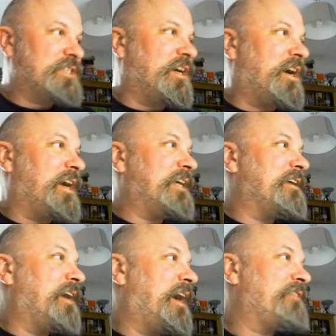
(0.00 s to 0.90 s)
I
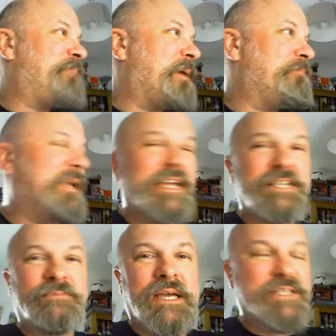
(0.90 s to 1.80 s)
have spent many years
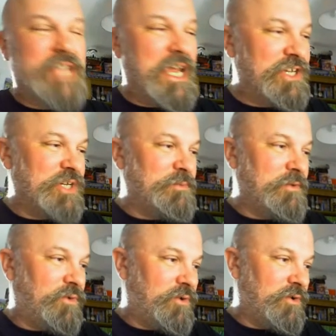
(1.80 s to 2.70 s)
being a teacher
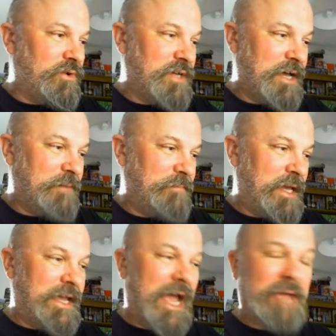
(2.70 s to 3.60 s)
before being a
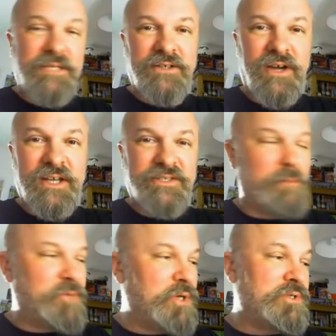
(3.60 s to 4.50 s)
games designer, so I'm
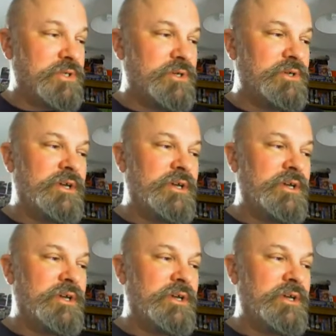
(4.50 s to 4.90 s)
used to